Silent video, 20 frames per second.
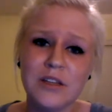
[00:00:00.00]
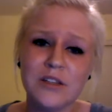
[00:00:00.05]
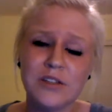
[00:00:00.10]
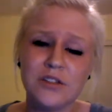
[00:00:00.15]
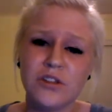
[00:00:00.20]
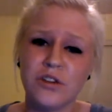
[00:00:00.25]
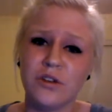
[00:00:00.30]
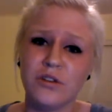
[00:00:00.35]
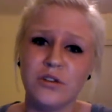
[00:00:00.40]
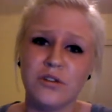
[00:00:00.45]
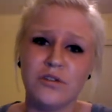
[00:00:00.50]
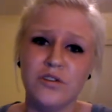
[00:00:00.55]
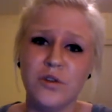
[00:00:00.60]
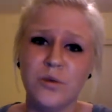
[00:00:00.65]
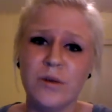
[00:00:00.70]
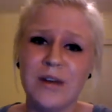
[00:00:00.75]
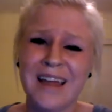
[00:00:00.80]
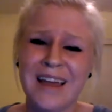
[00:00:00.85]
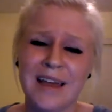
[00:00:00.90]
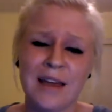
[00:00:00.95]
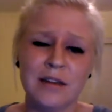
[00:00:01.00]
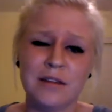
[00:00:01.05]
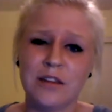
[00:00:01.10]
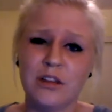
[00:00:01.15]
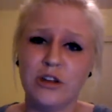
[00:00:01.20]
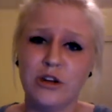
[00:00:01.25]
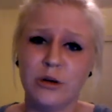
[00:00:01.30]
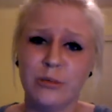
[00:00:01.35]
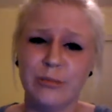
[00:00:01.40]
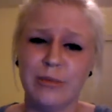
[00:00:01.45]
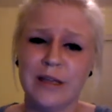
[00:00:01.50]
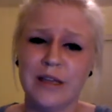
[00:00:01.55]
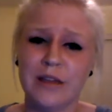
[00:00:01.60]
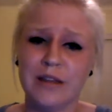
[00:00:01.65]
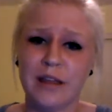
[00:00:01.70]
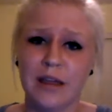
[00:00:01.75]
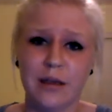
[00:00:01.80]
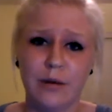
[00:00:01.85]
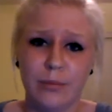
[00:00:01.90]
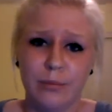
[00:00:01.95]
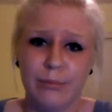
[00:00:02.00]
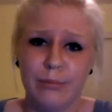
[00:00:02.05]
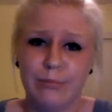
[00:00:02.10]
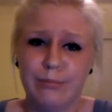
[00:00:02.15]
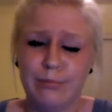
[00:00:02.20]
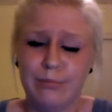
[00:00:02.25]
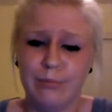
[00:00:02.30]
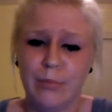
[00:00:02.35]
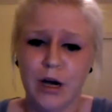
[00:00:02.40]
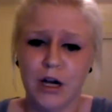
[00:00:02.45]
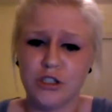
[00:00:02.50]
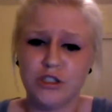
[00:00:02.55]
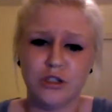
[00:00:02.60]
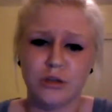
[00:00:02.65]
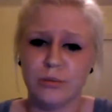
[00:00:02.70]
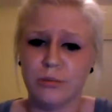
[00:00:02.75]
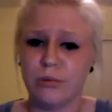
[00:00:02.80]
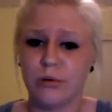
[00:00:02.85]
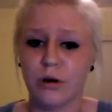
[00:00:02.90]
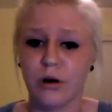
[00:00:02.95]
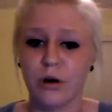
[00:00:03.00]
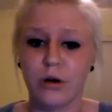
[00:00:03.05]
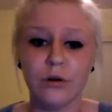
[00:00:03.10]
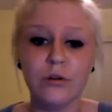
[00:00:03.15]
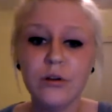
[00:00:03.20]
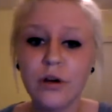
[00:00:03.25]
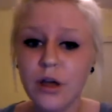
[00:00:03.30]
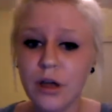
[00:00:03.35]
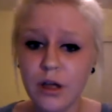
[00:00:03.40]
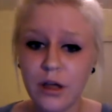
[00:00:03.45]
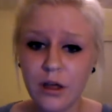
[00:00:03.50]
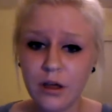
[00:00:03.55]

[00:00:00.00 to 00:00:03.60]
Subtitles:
So if you want to act like you're a big, like, macho bro